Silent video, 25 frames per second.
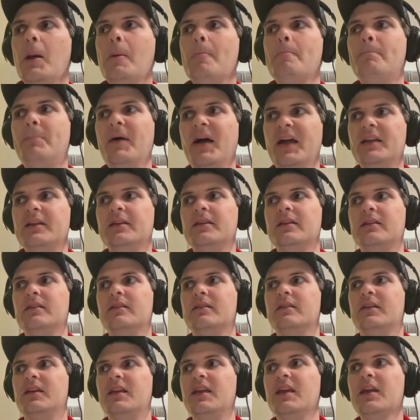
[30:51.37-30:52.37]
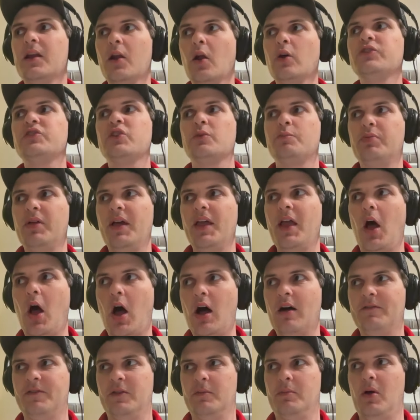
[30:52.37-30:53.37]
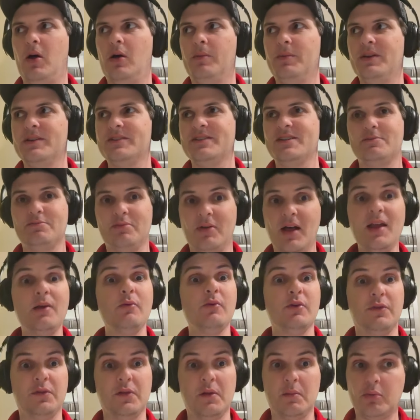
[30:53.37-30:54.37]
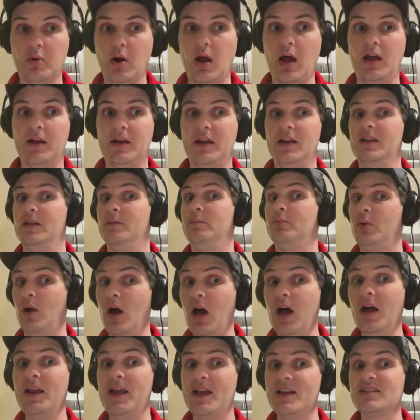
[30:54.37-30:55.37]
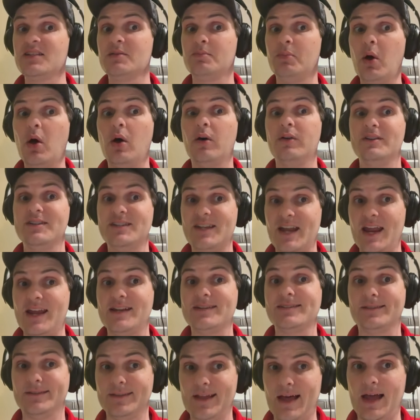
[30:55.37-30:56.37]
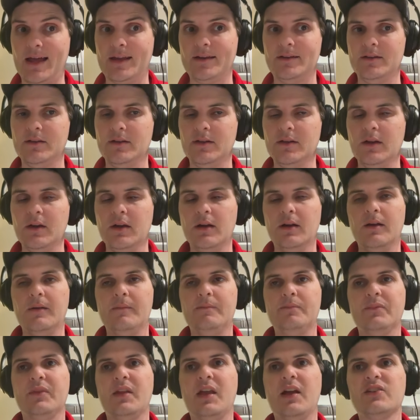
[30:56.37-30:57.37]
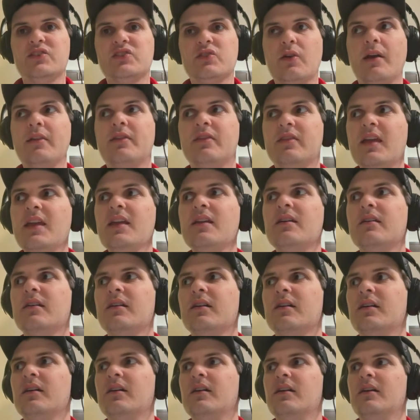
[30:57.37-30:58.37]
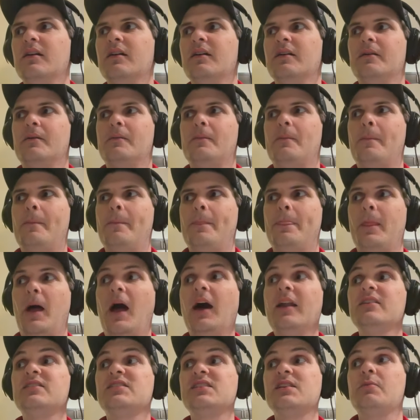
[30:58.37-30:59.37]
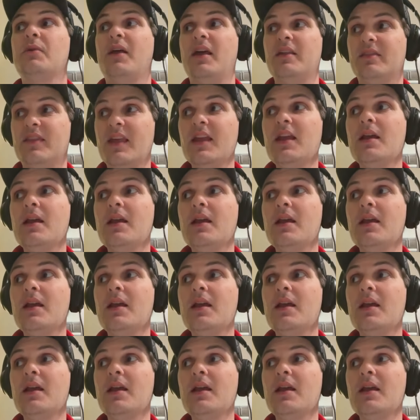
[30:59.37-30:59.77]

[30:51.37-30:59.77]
But he can also play off the ball because he's playing with LeBron, and LeBron has the ball in his hands a lot. And so I think, honestly, when I think